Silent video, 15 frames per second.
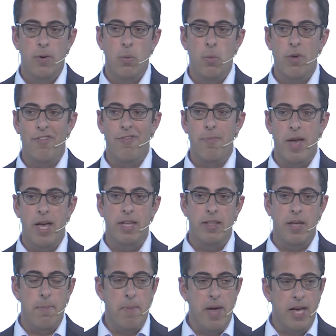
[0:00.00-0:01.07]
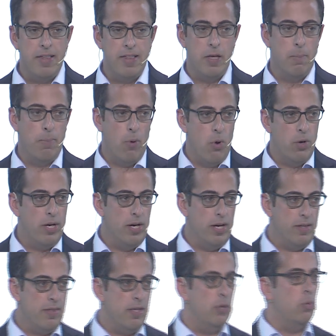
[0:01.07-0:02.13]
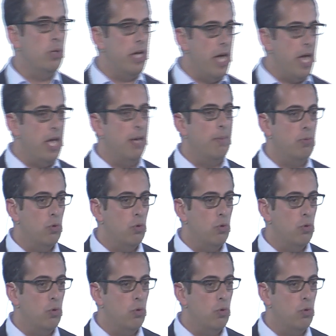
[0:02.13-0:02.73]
We've made amazing progress and we aim